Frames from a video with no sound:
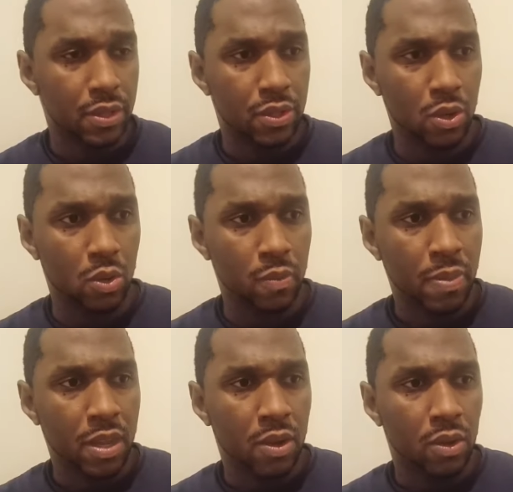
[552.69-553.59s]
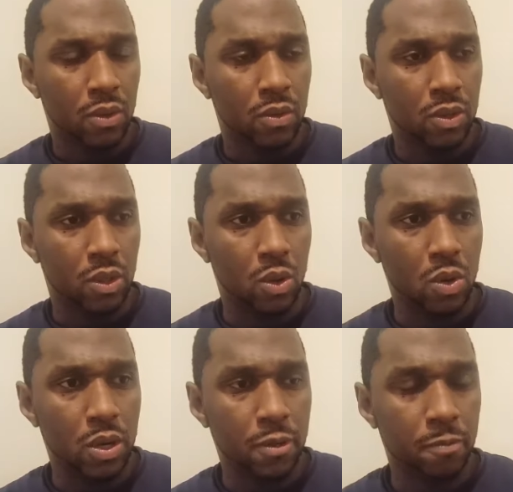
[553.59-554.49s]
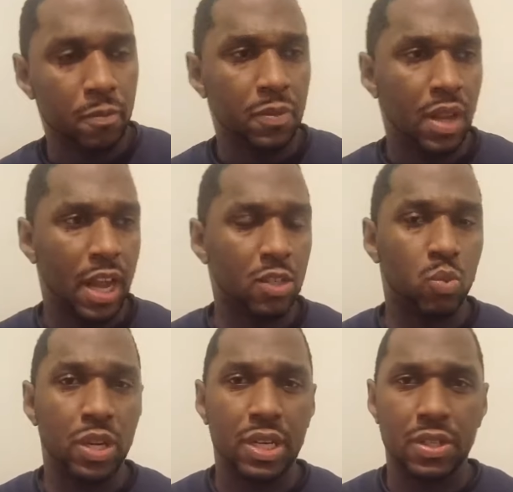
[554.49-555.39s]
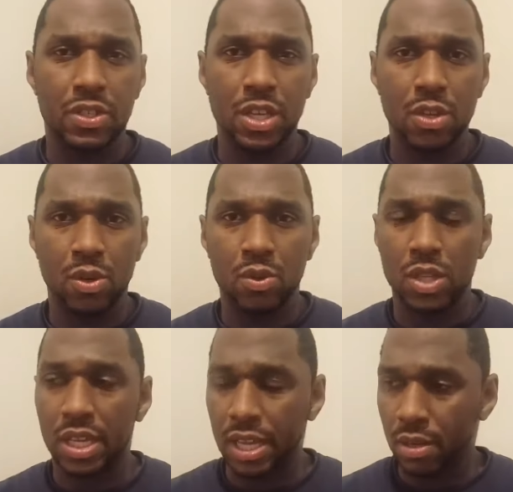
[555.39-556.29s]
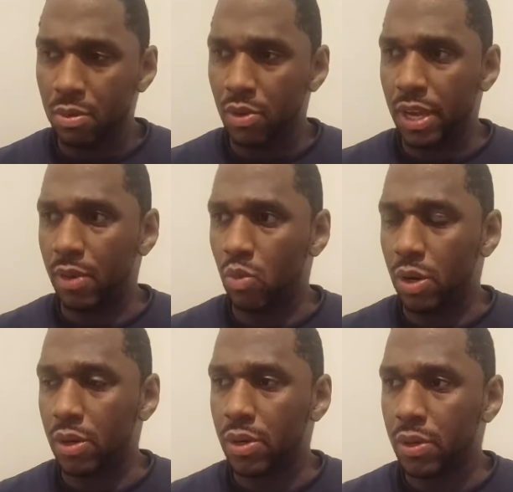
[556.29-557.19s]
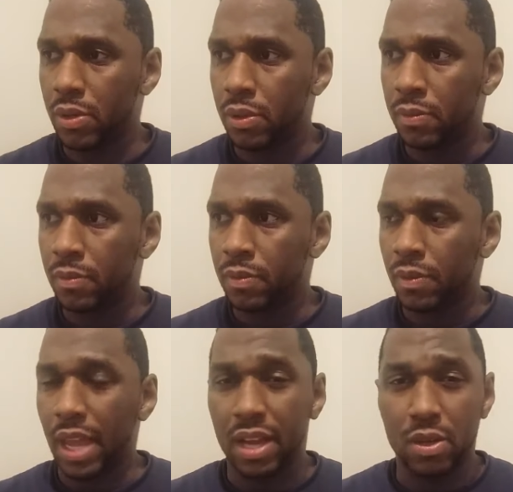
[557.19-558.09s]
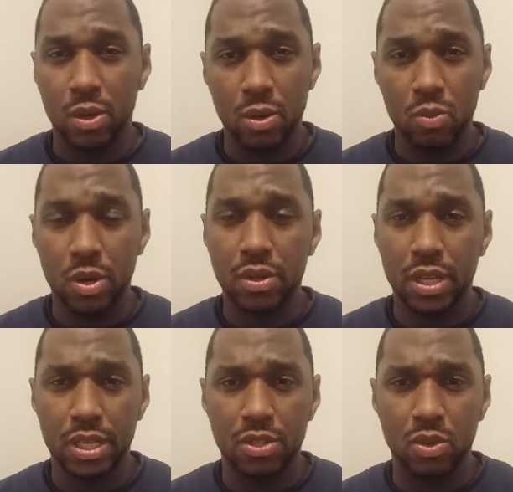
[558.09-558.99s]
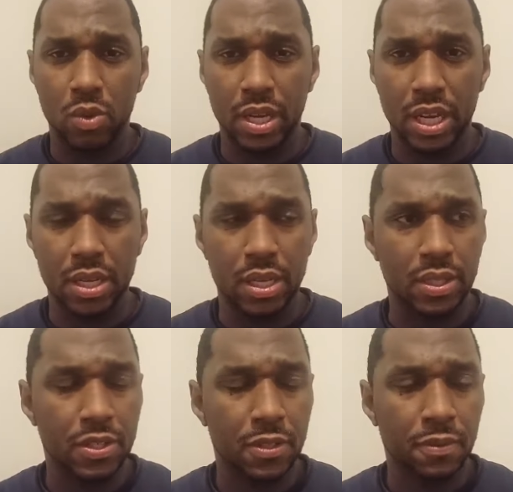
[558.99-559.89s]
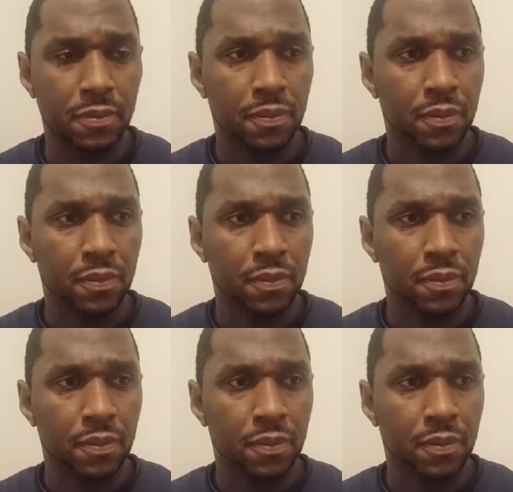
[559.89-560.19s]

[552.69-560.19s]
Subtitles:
So the Lord, as we continue to let him do that work, that good work that he's doing in us,